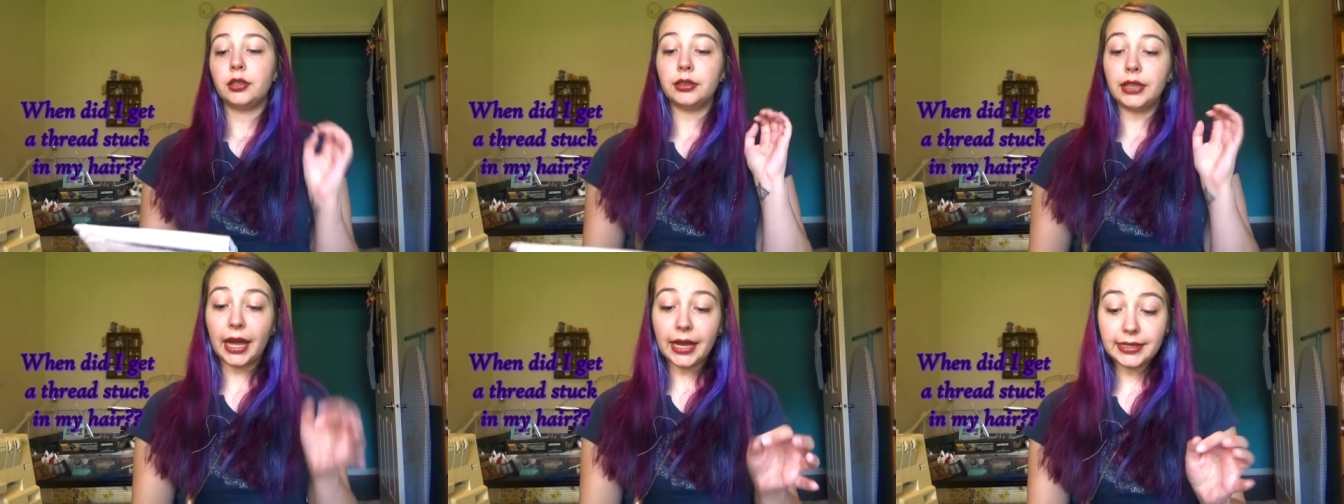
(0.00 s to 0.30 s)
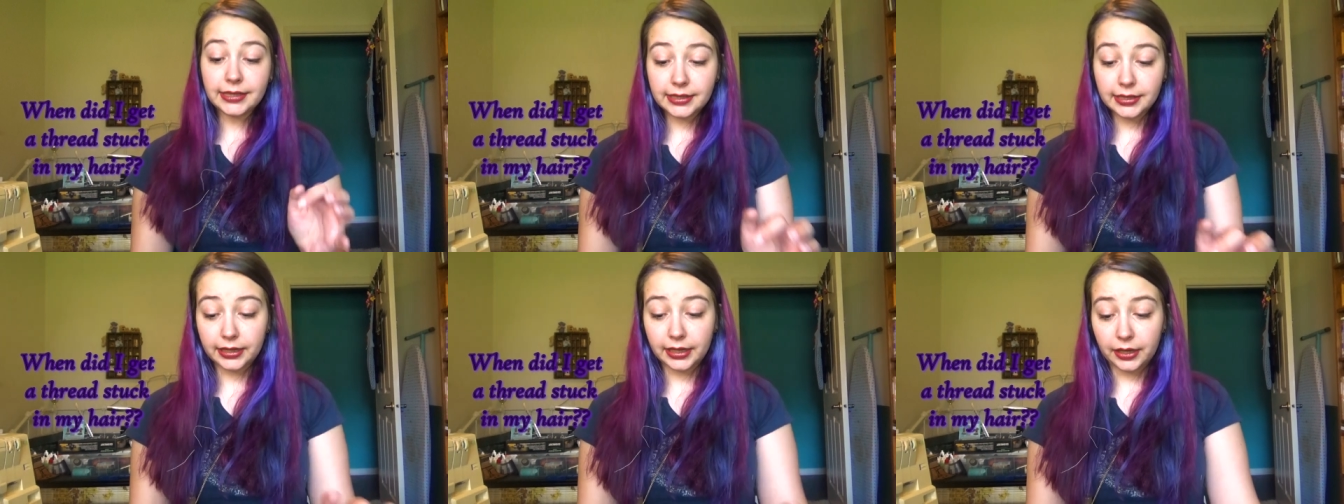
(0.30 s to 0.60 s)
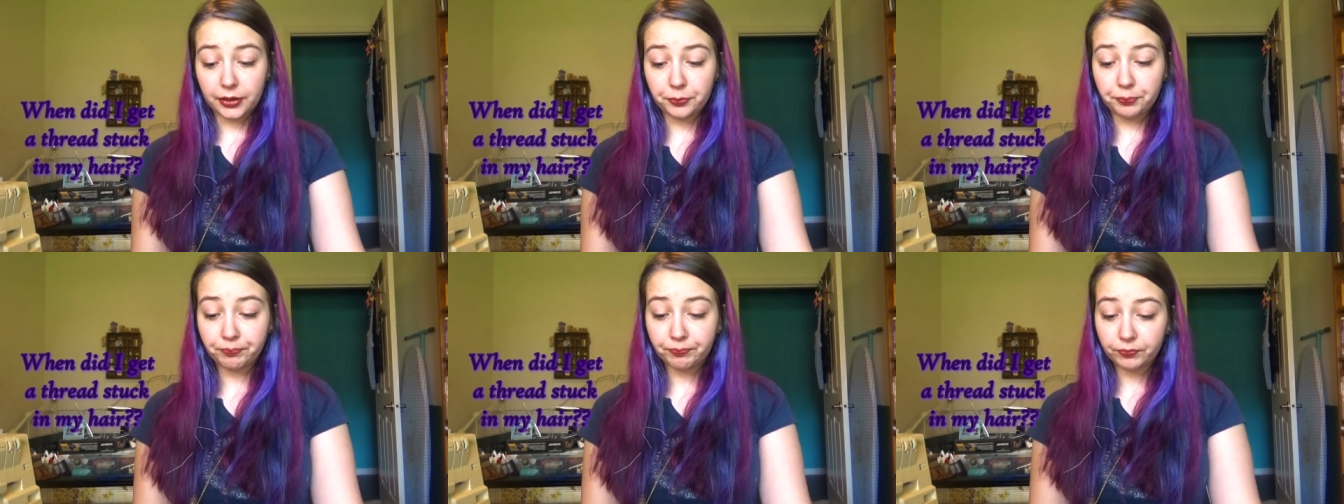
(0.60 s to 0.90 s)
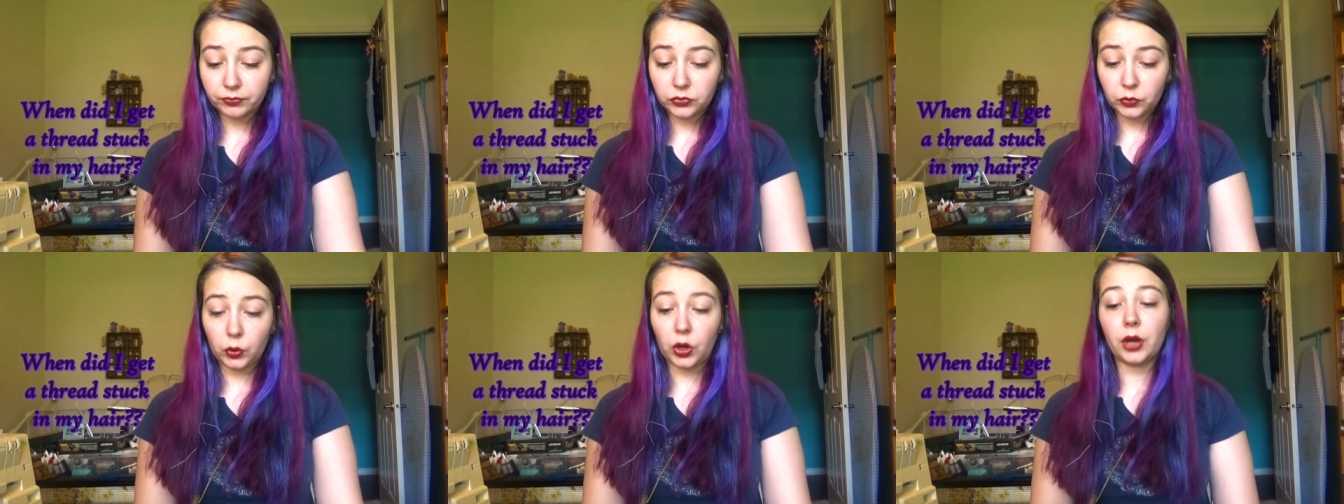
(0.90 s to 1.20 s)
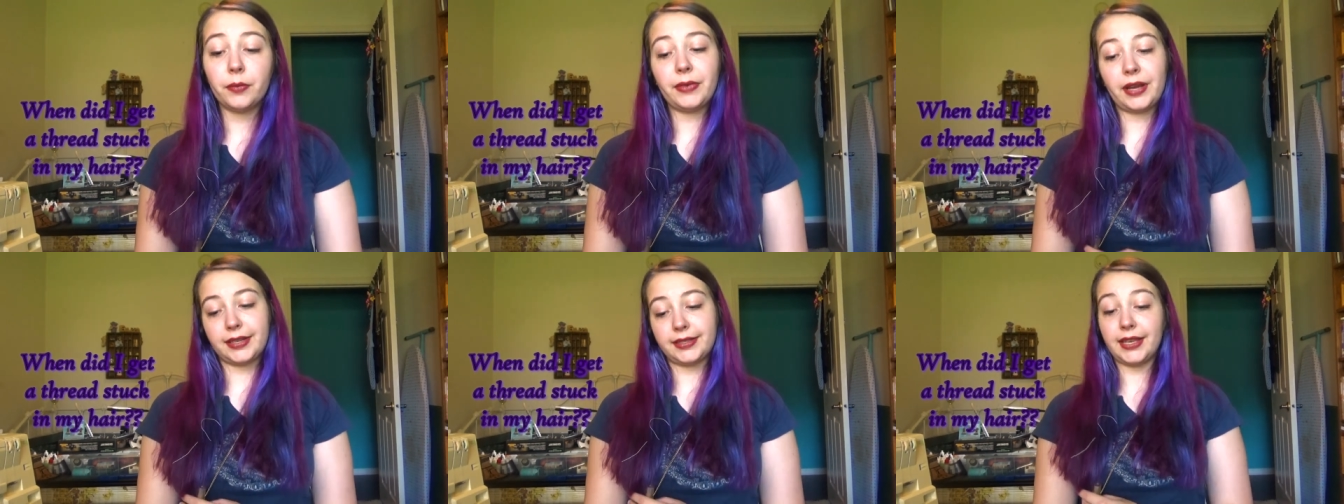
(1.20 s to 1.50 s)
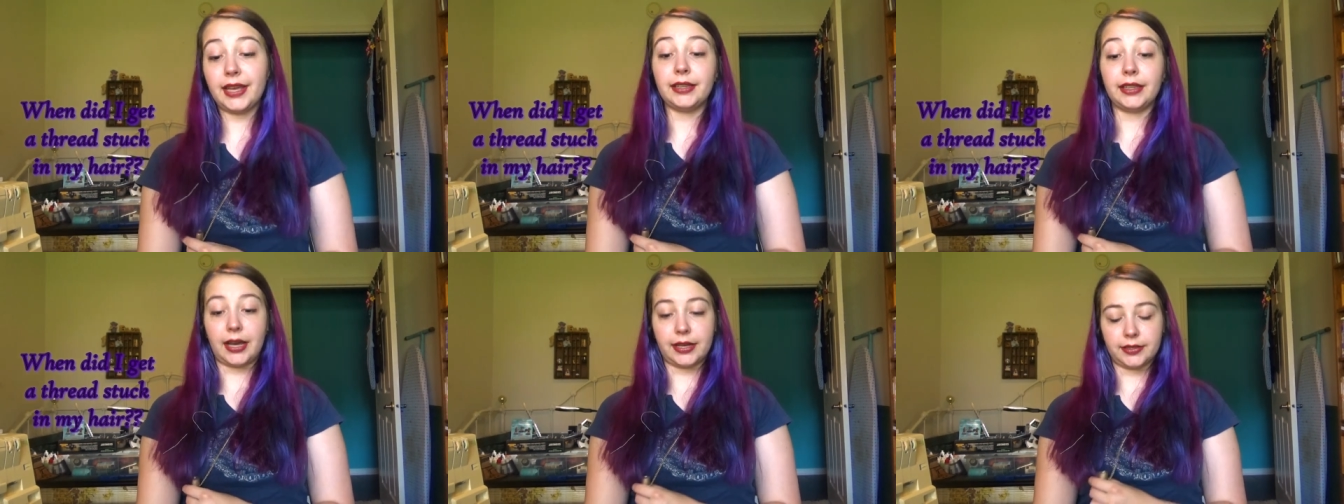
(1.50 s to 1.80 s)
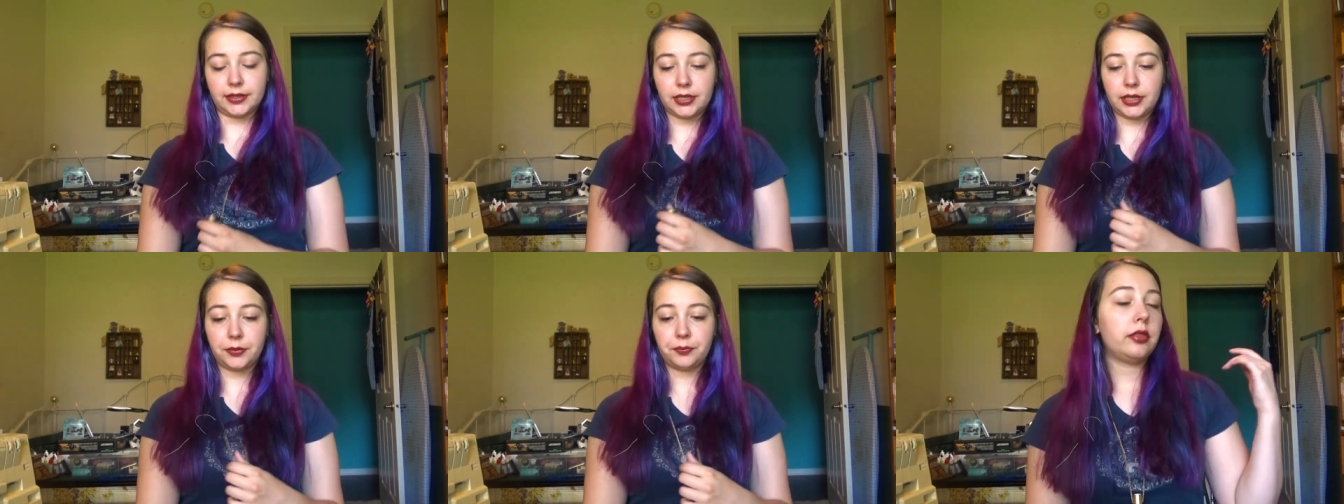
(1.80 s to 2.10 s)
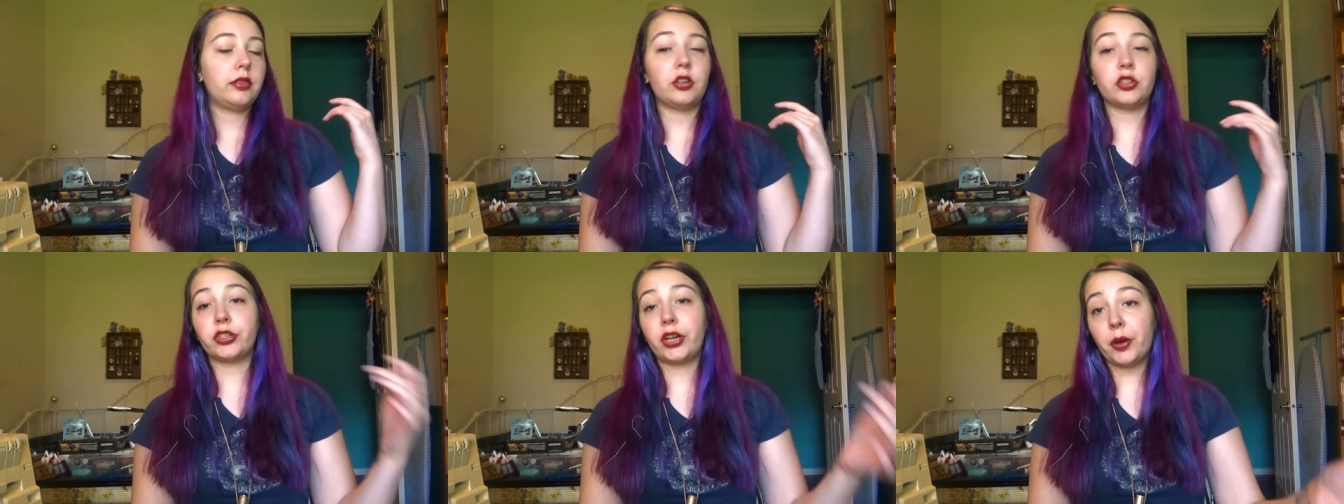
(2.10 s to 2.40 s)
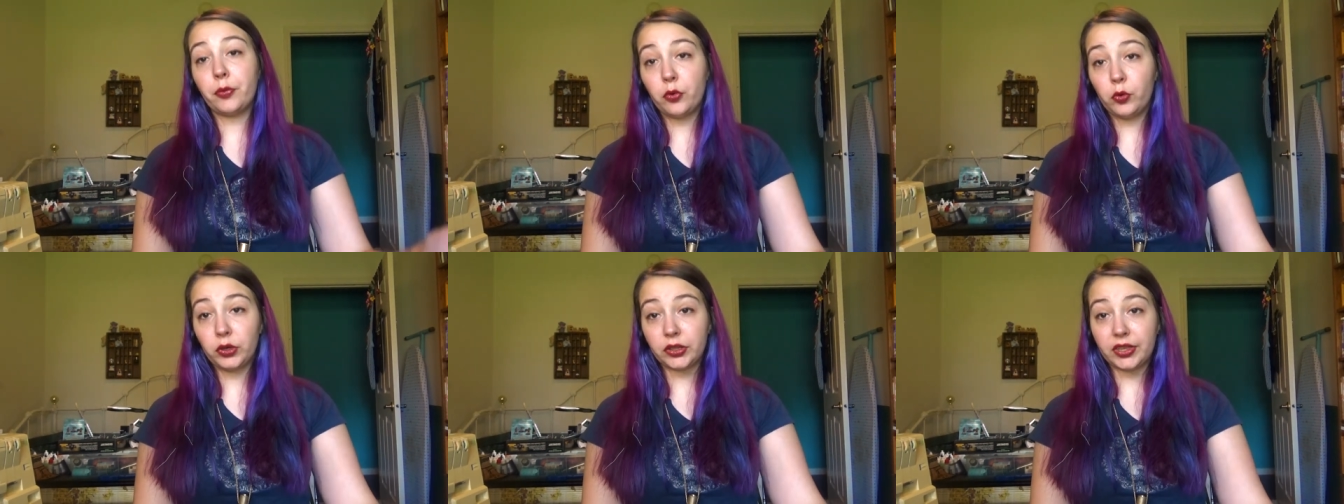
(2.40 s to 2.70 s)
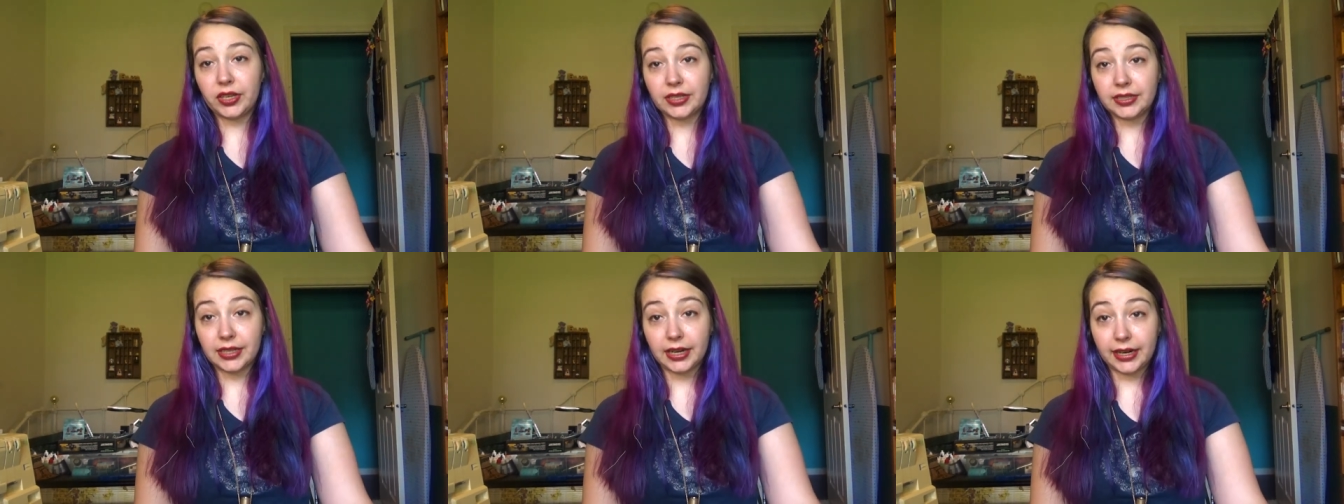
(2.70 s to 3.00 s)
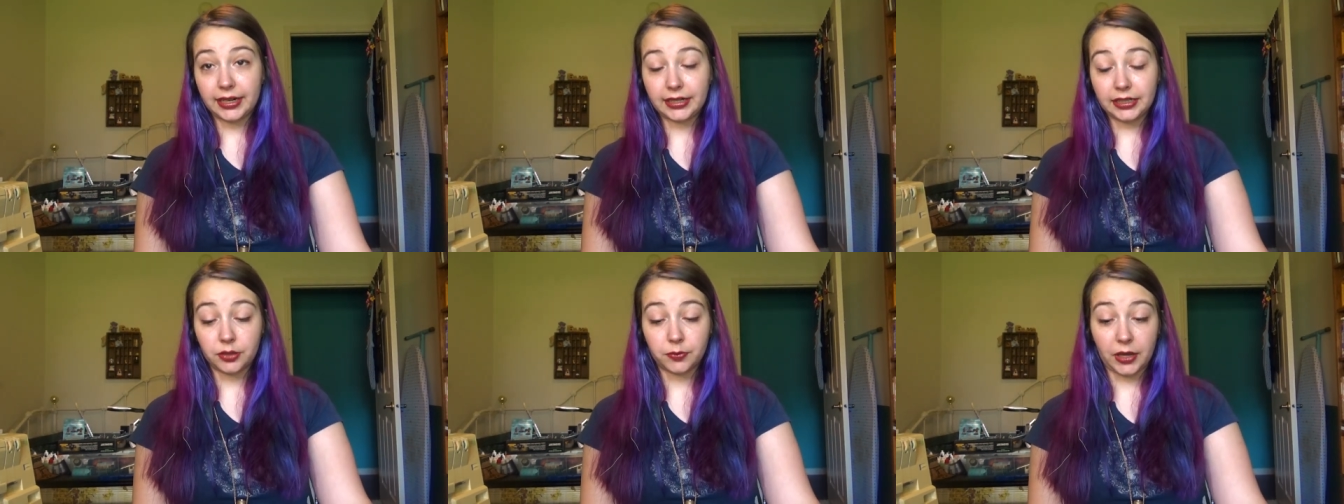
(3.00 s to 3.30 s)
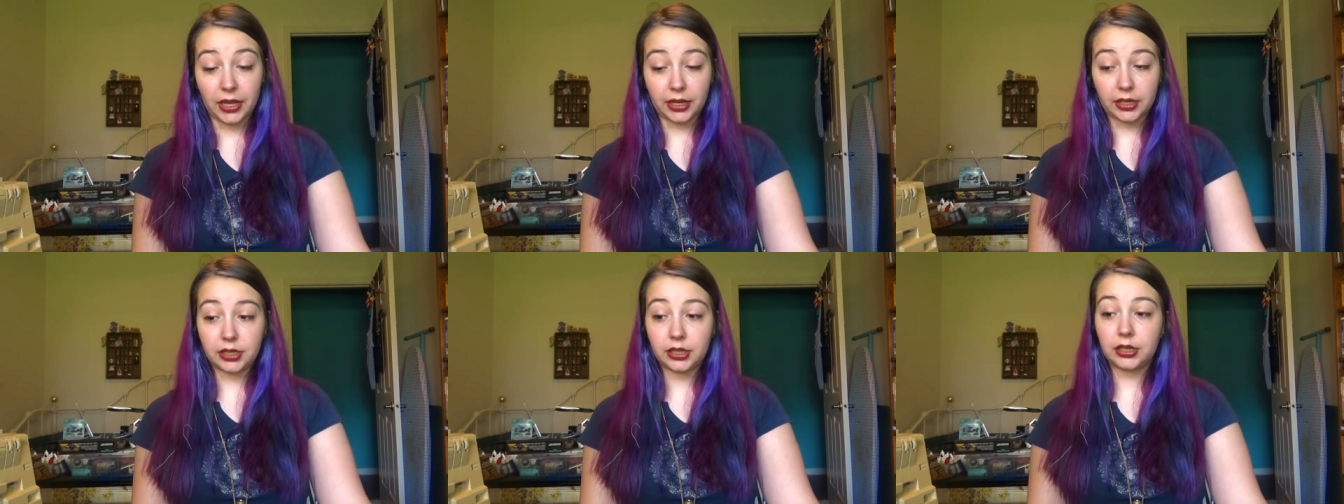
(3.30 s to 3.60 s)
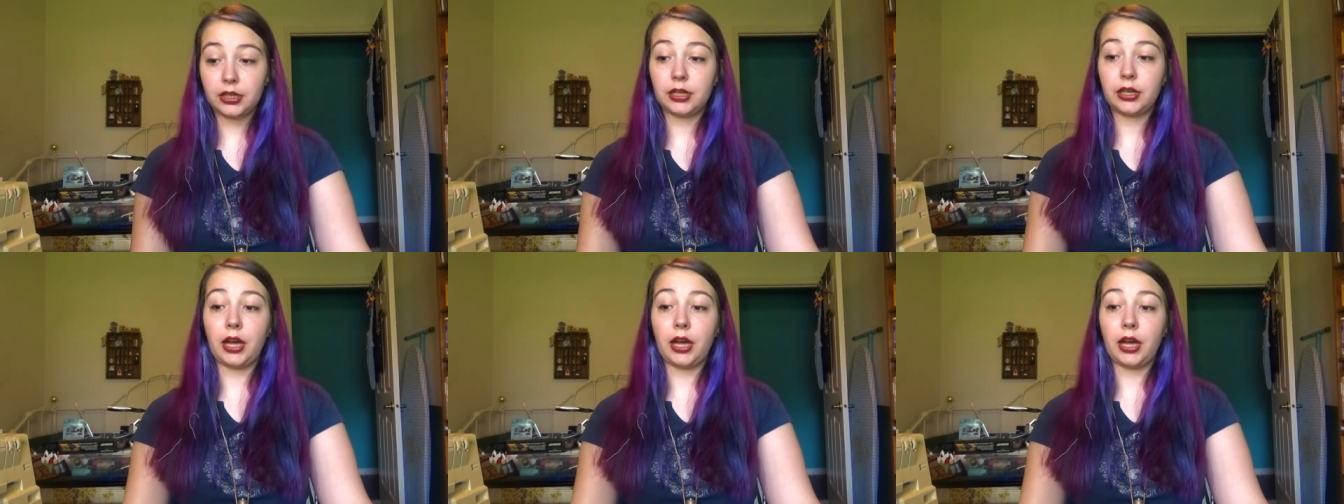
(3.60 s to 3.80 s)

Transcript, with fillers: Lastly, well, I say lastly, there's a couple more things that I need to make.